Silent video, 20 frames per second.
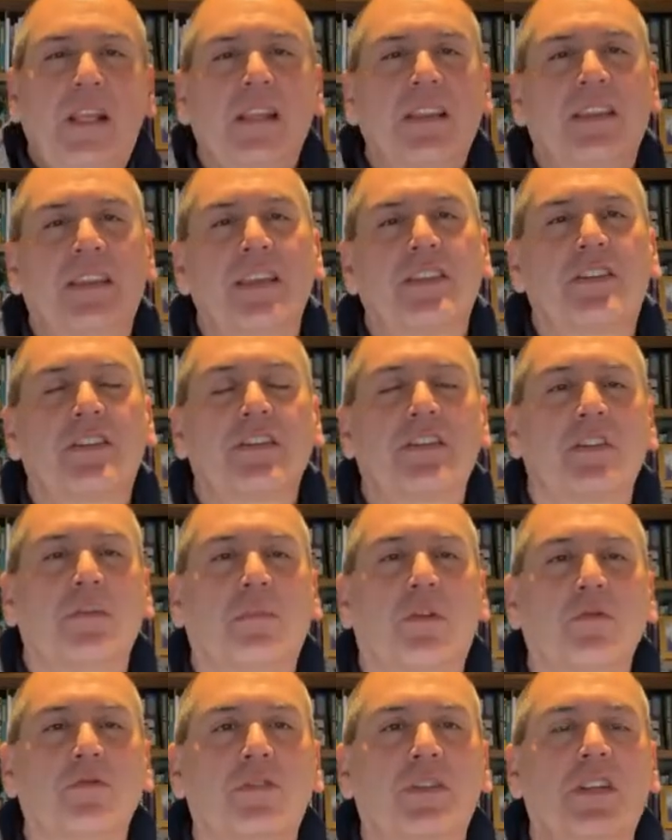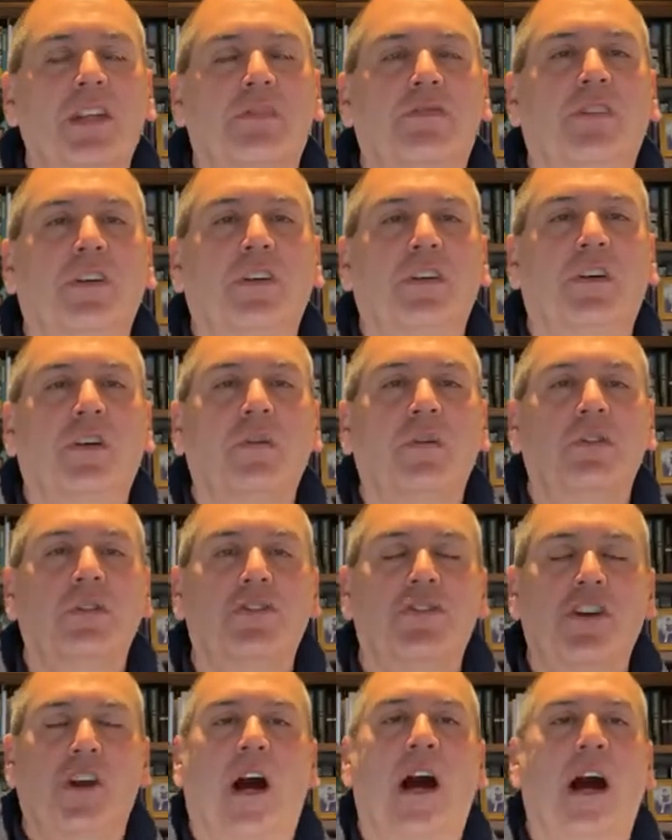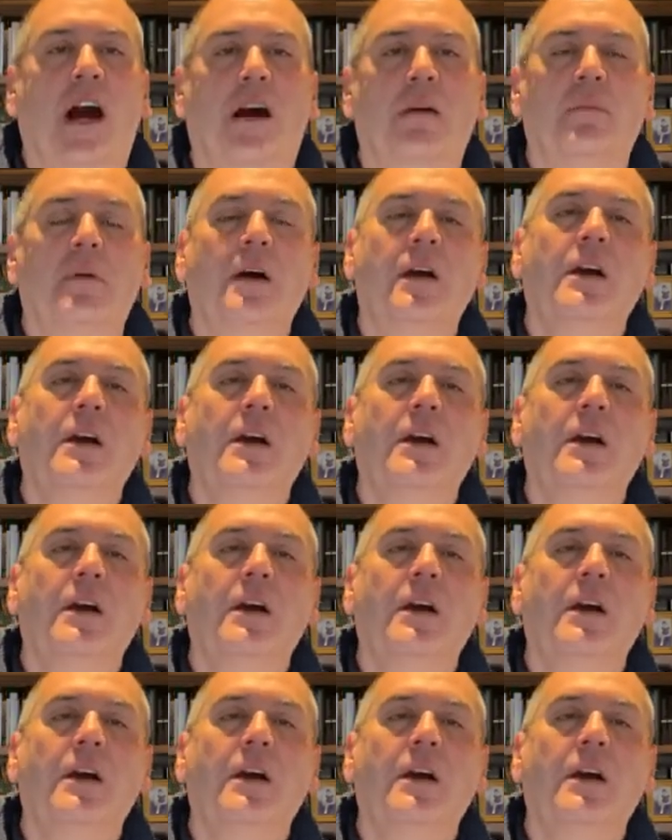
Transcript: this is the most difficult job.